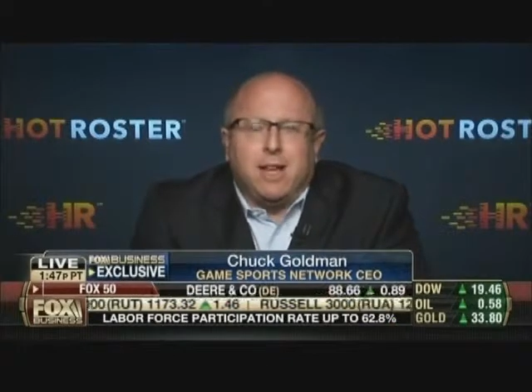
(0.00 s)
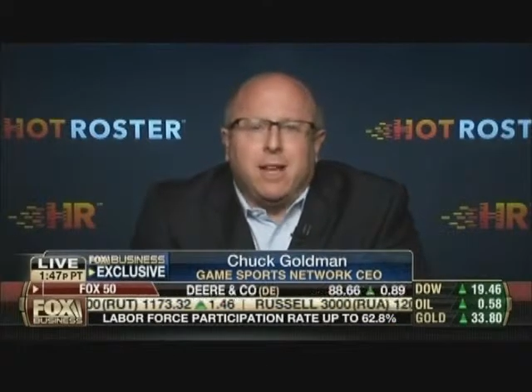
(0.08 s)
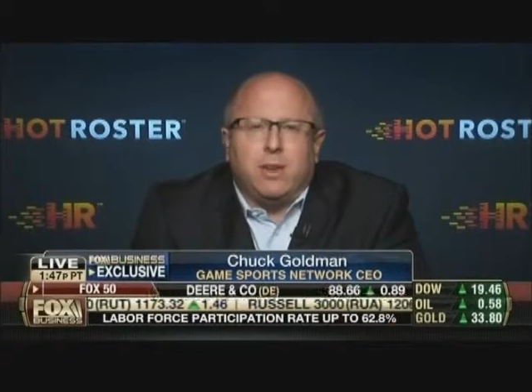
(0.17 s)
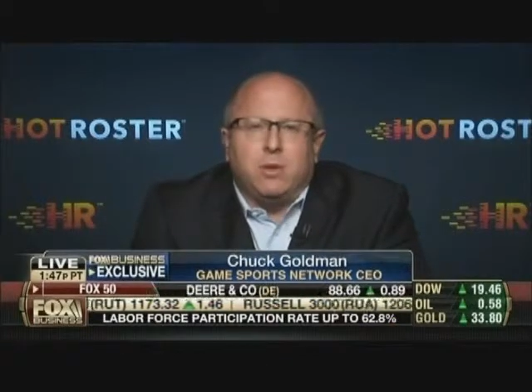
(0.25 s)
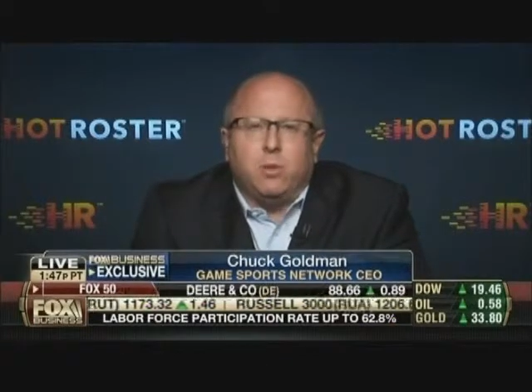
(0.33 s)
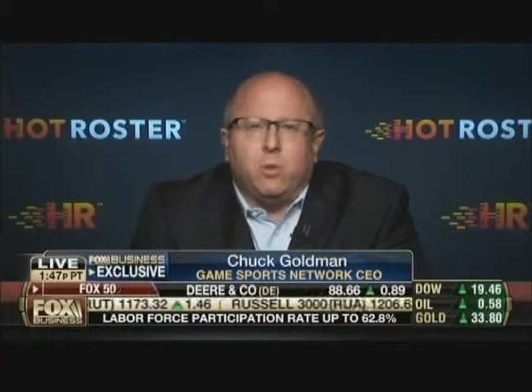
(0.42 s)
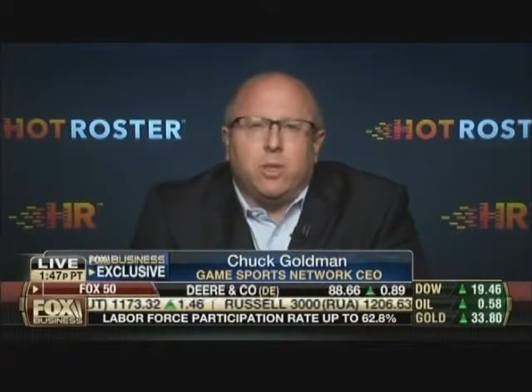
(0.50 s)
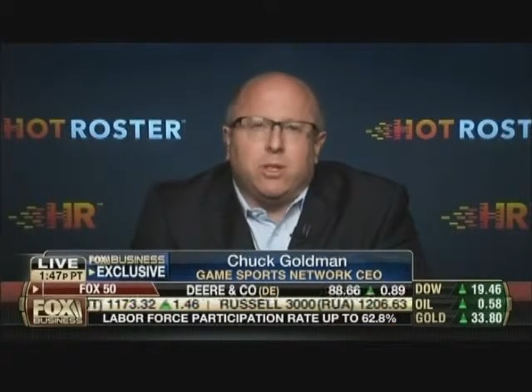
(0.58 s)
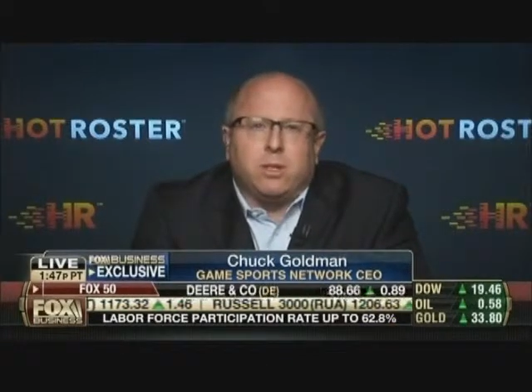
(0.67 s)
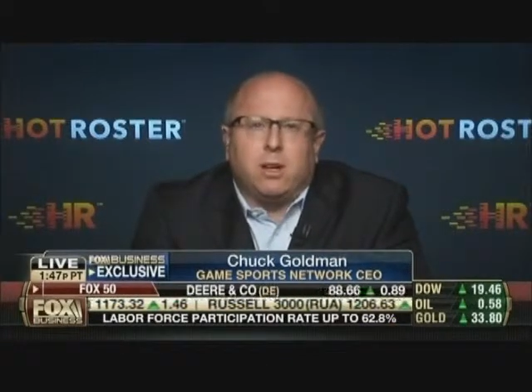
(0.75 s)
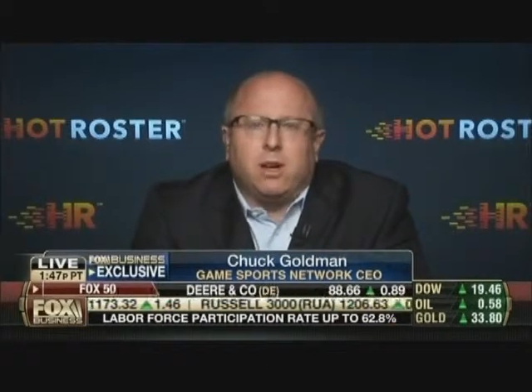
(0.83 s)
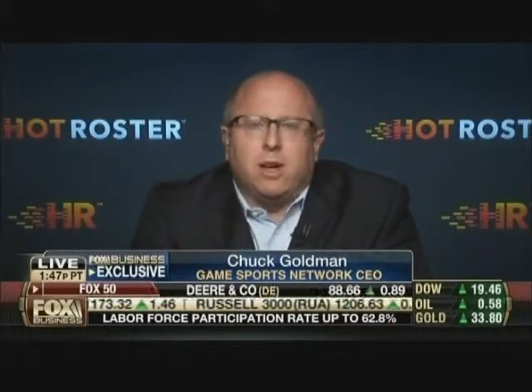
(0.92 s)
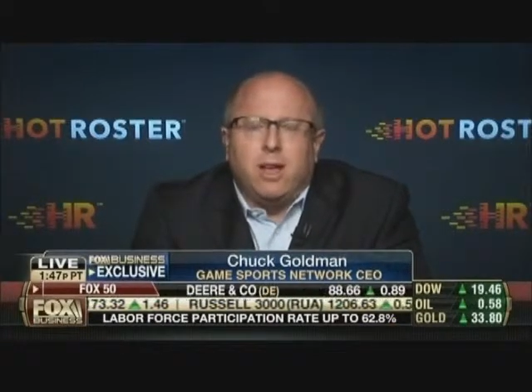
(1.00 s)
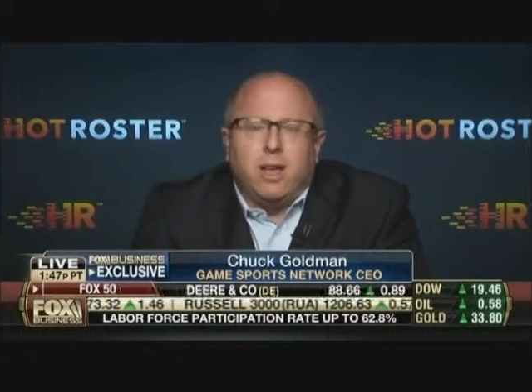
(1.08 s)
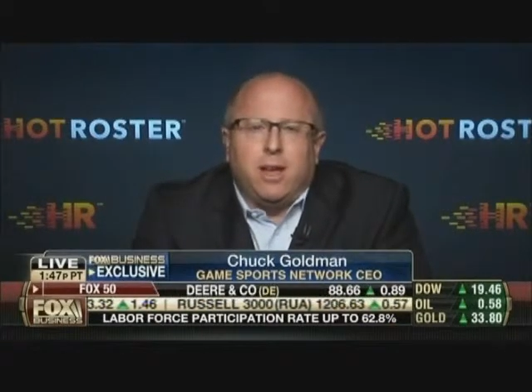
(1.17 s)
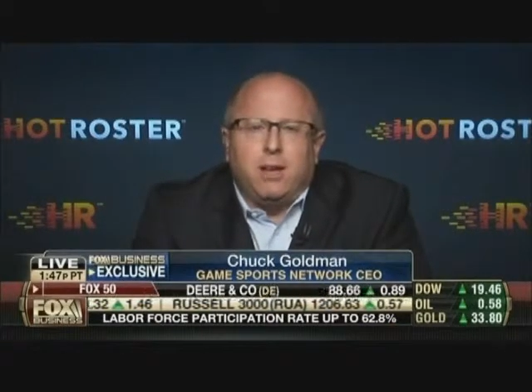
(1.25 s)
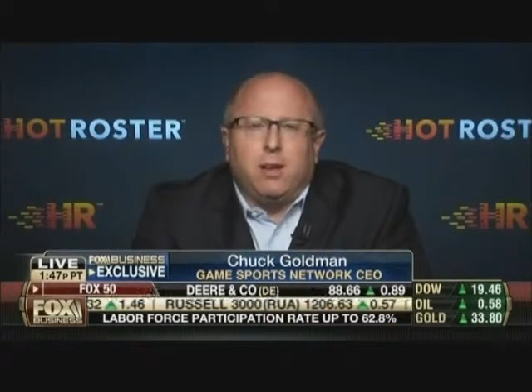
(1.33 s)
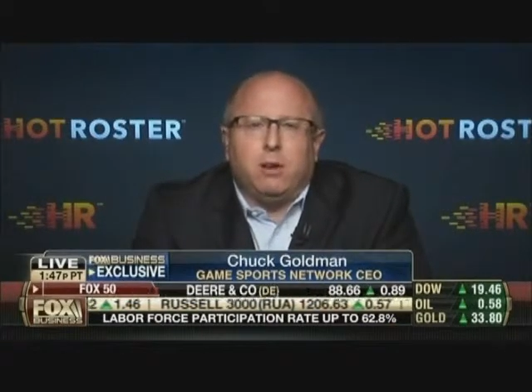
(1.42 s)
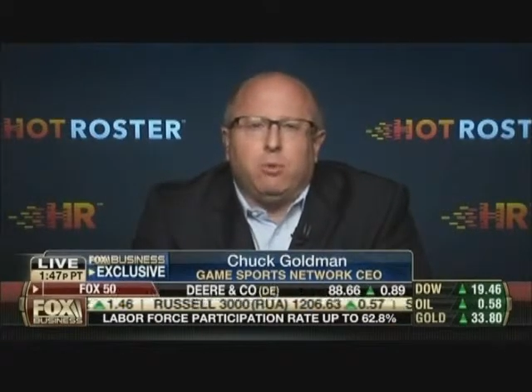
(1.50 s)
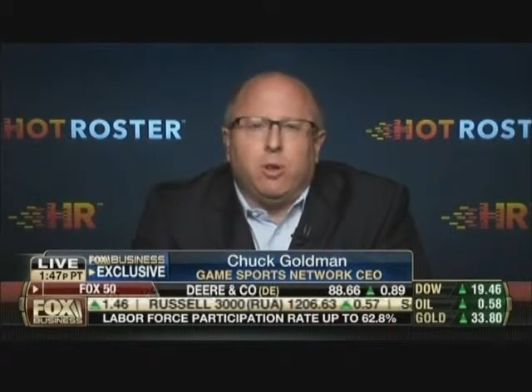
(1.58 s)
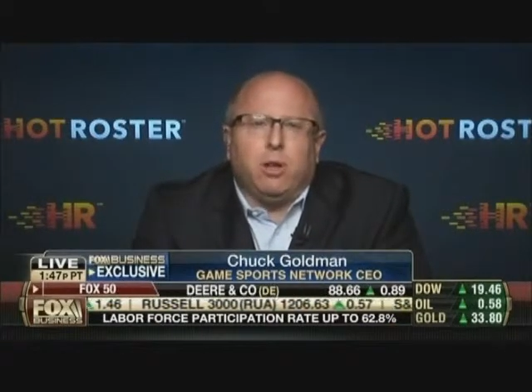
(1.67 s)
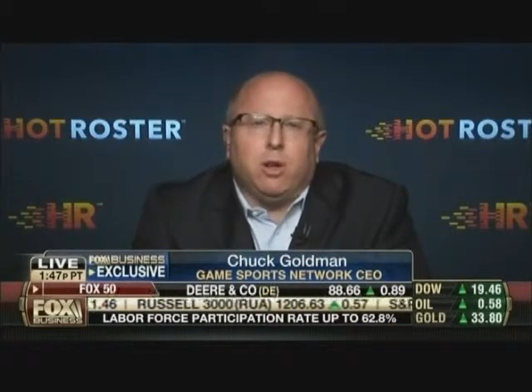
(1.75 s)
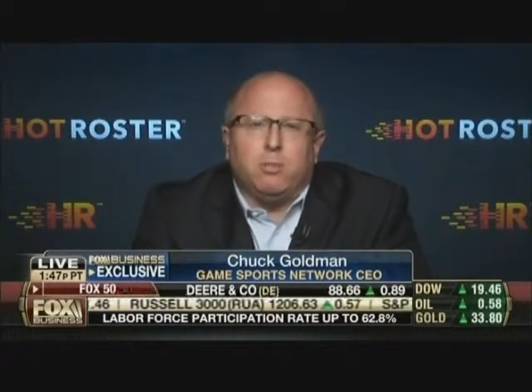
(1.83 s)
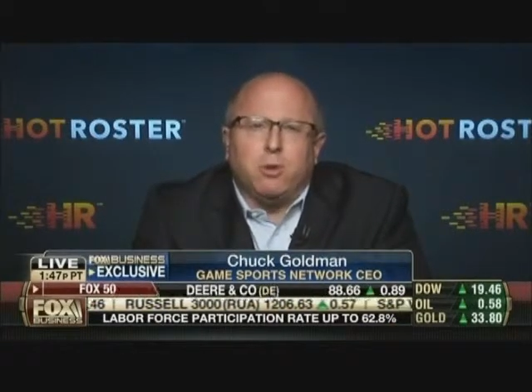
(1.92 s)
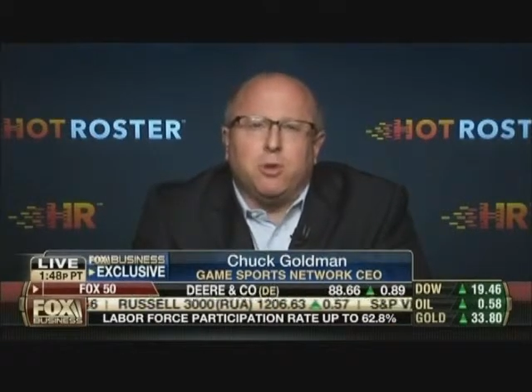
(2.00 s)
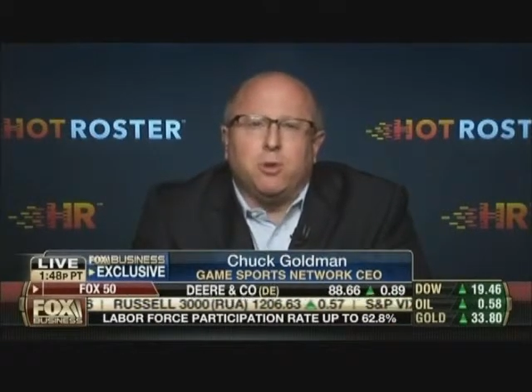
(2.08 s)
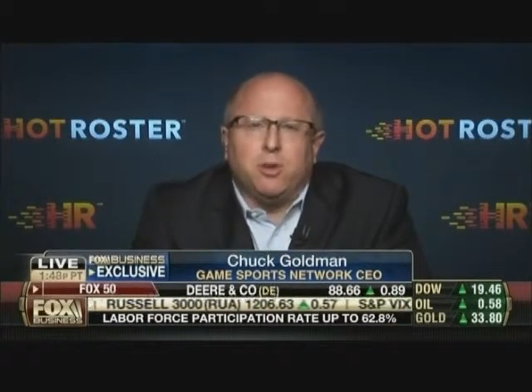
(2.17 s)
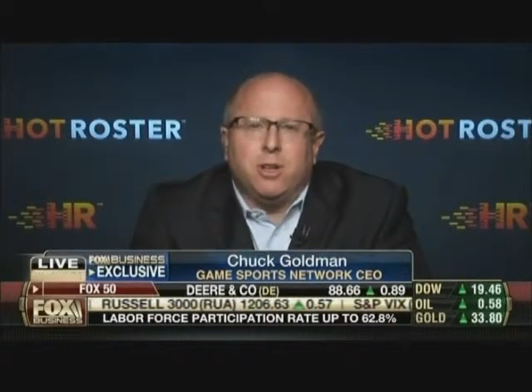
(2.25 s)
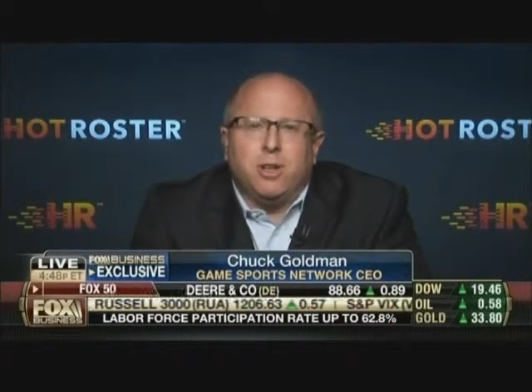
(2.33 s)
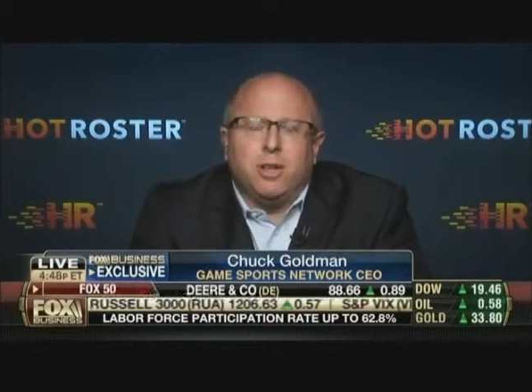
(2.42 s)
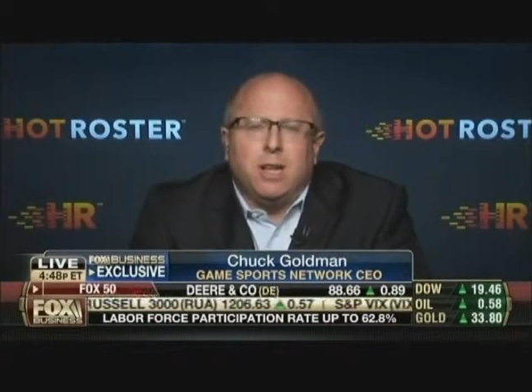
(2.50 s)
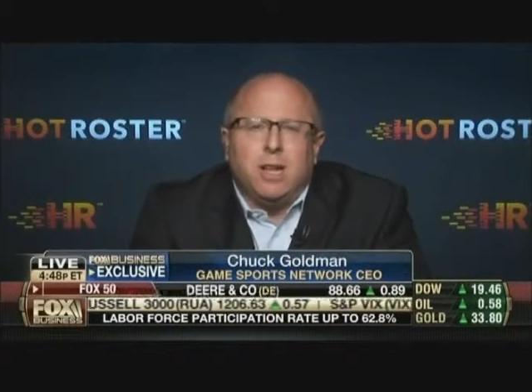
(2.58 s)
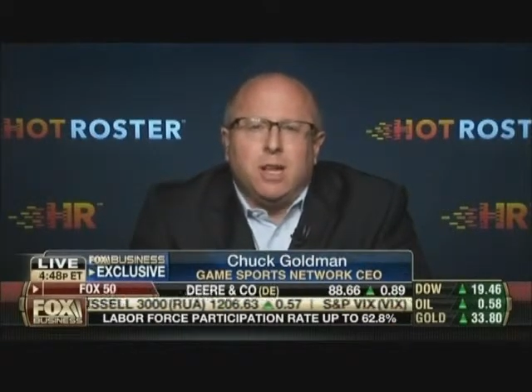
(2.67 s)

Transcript: and we saw a real opportunity